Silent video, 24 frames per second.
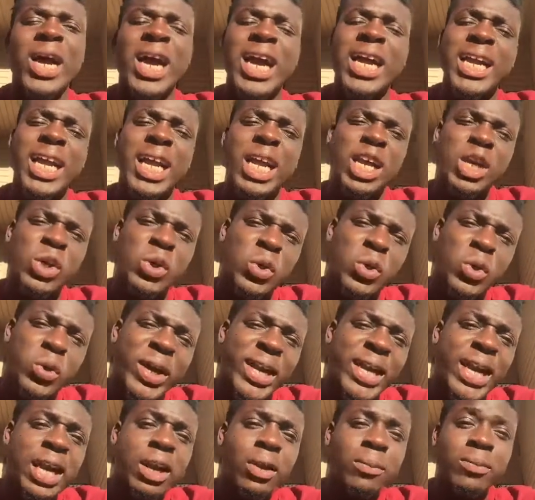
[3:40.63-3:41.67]
I got
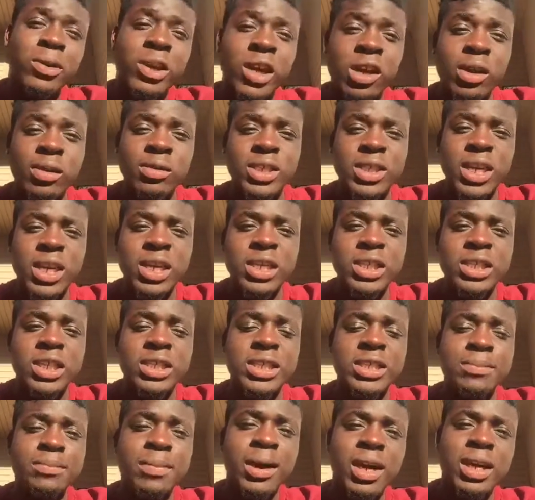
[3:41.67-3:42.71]
LeBron James,
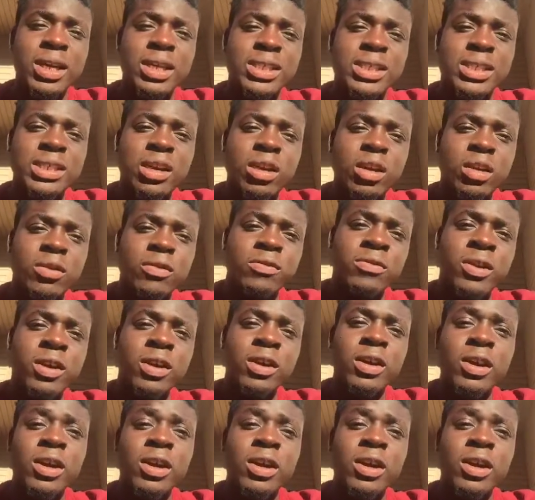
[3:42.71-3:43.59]
because he by himself.